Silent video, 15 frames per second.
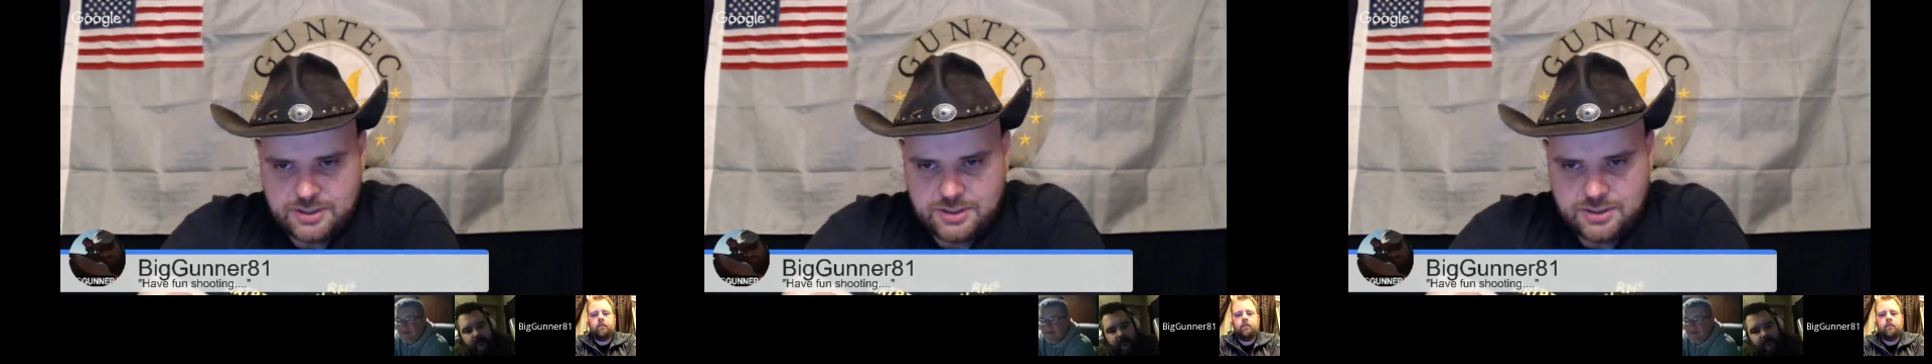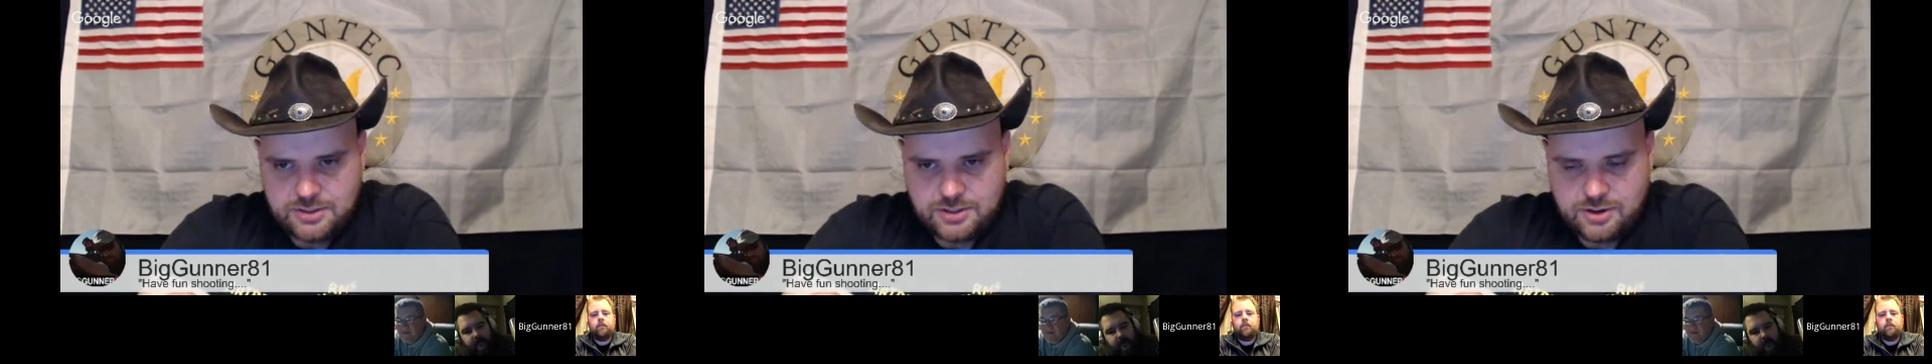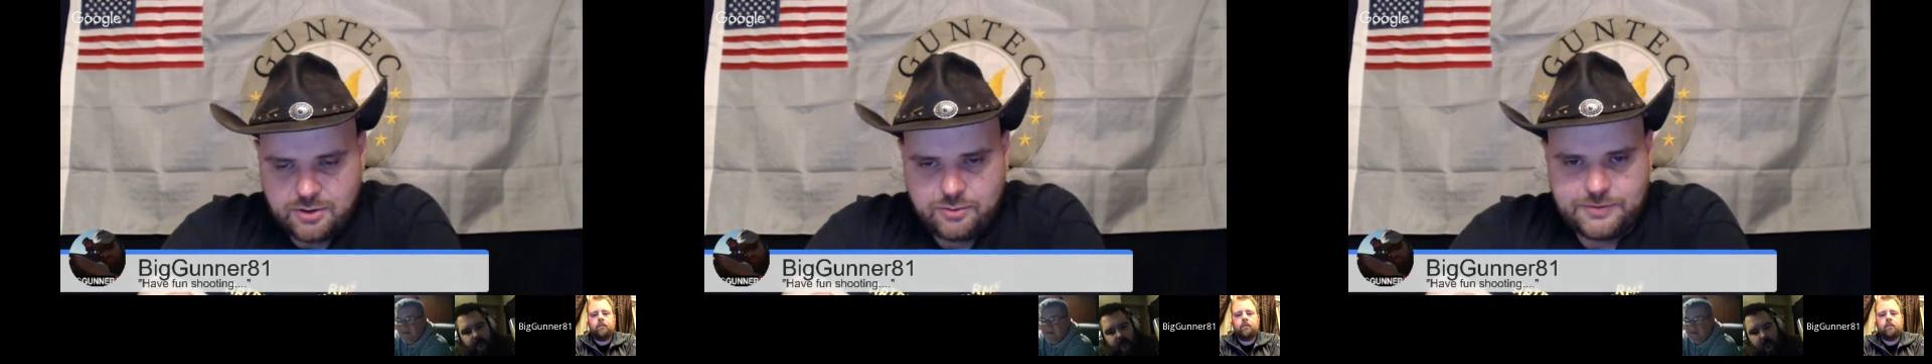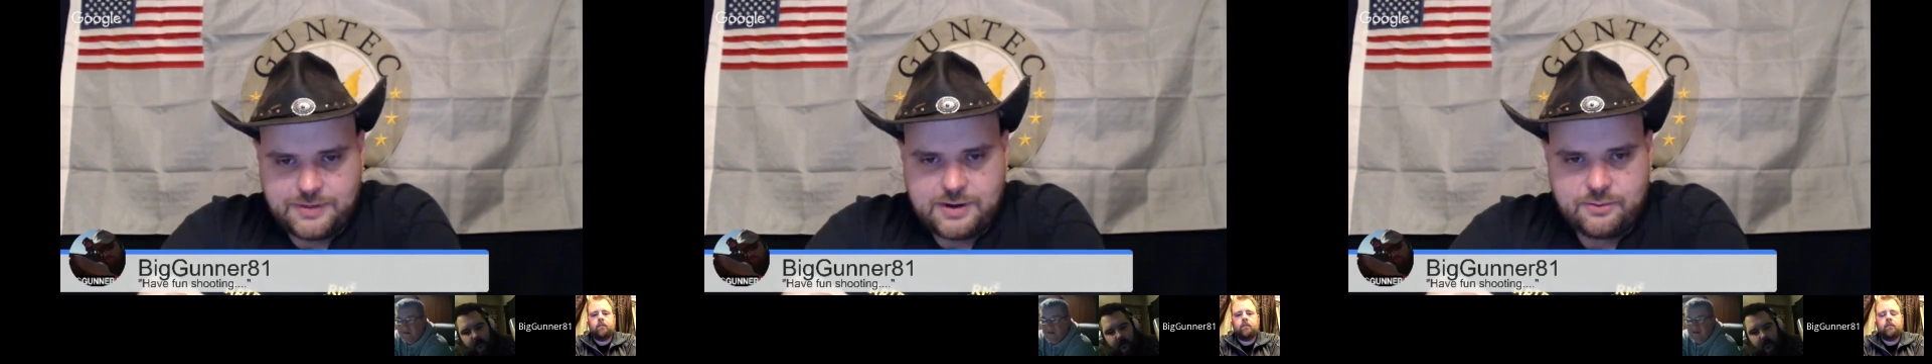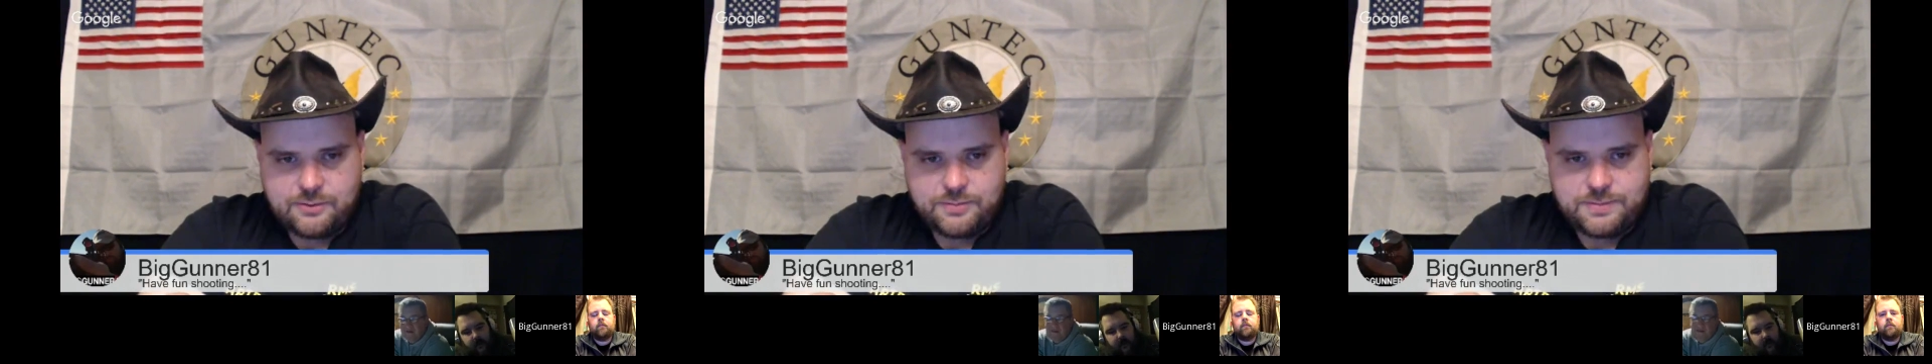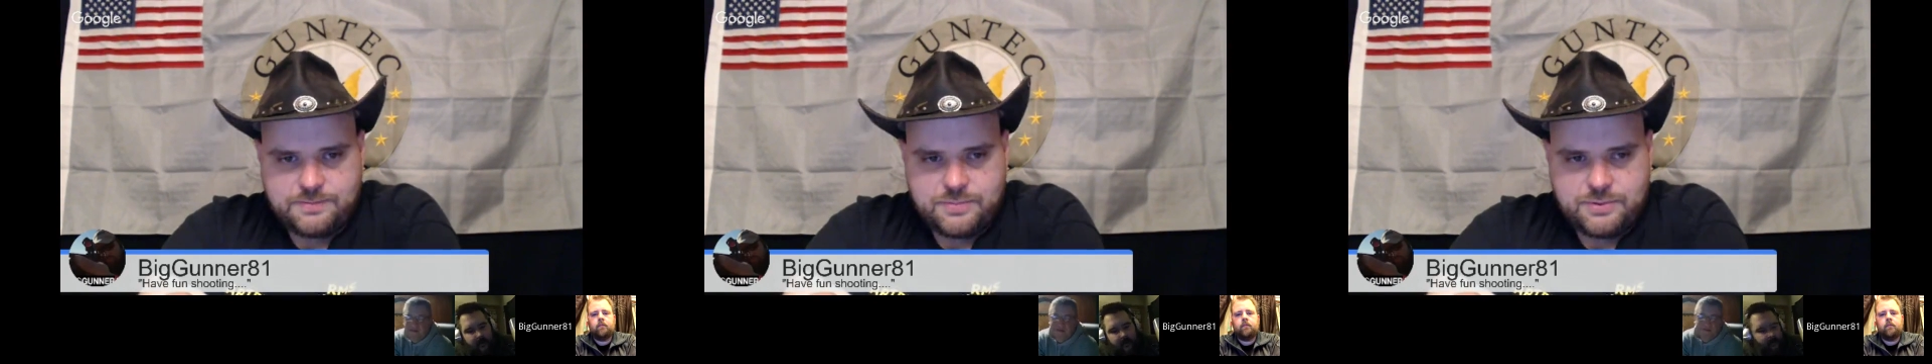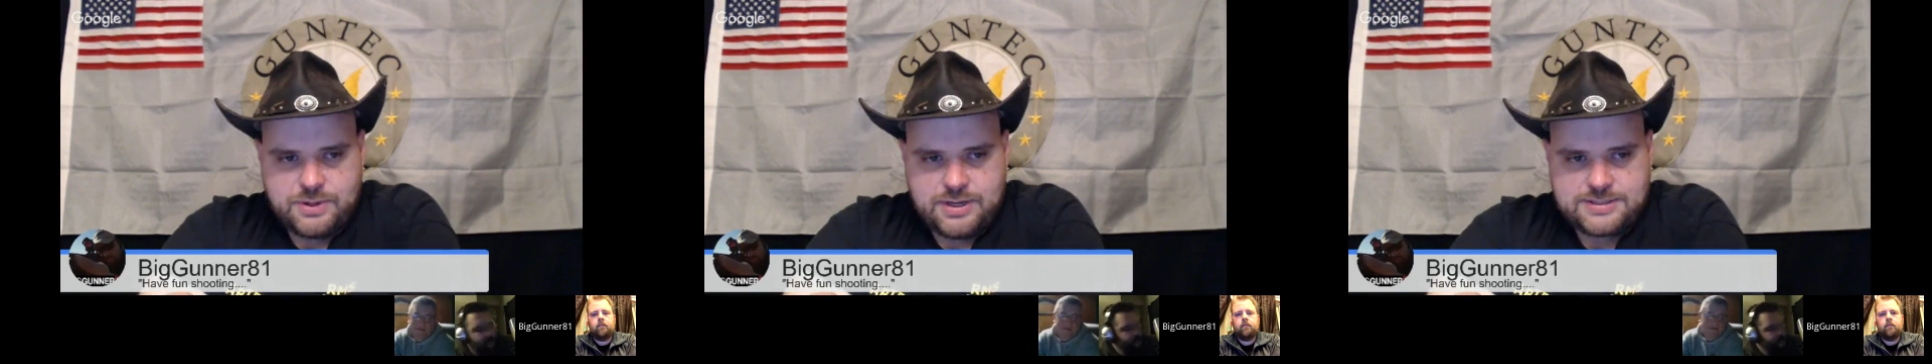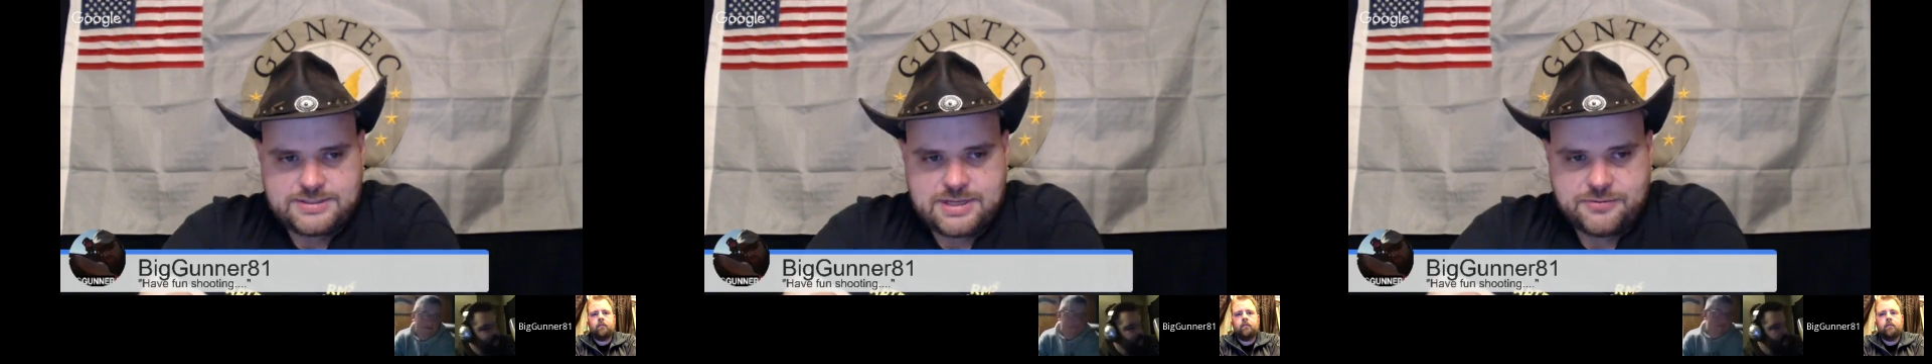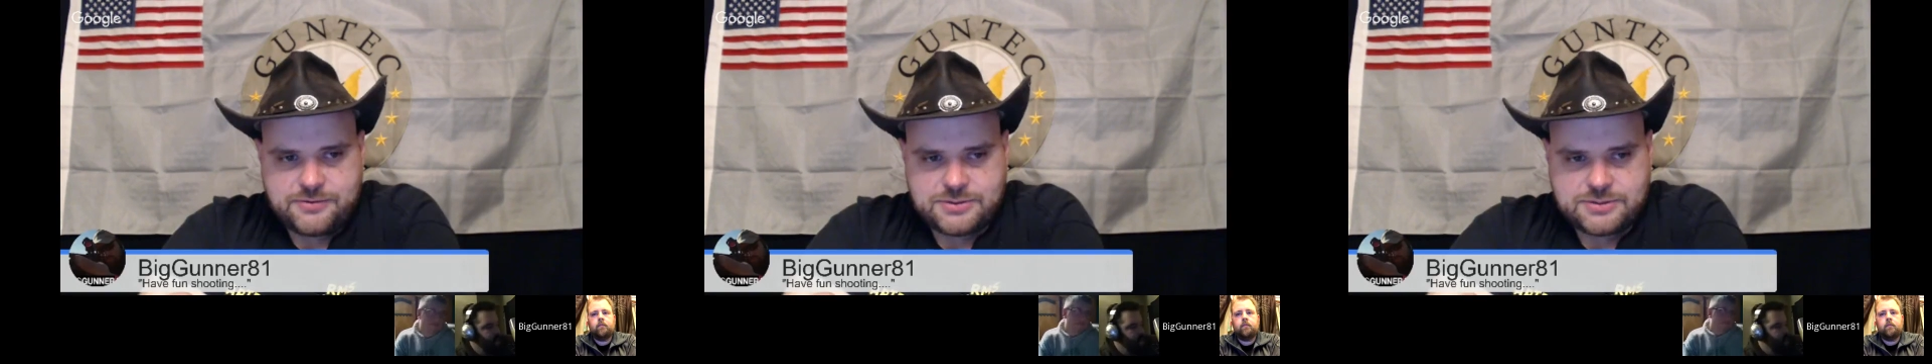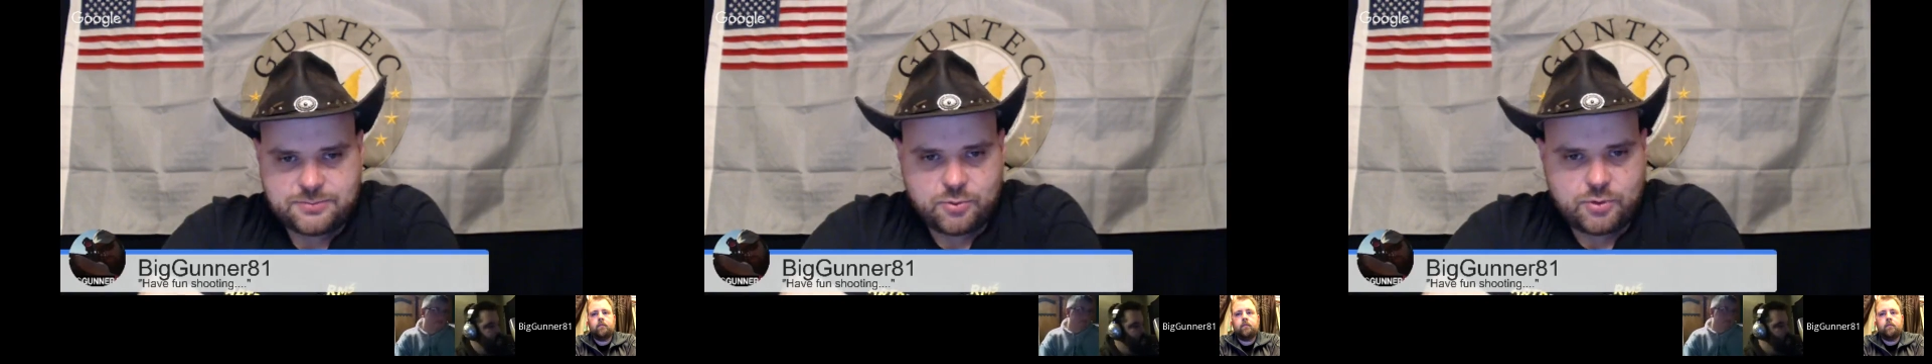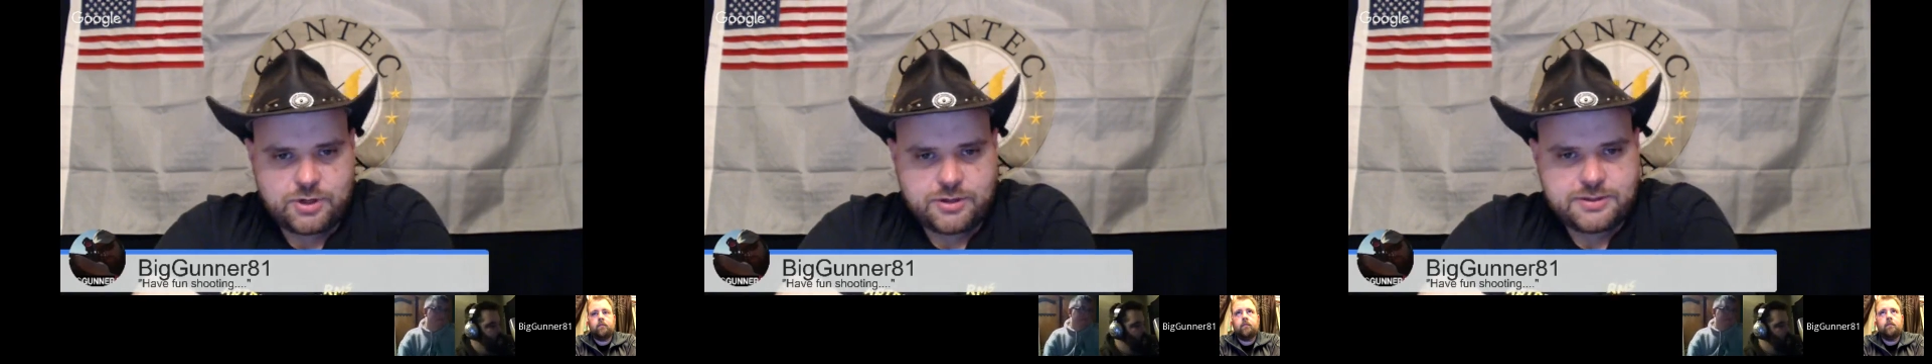you know, without you guys out there supporting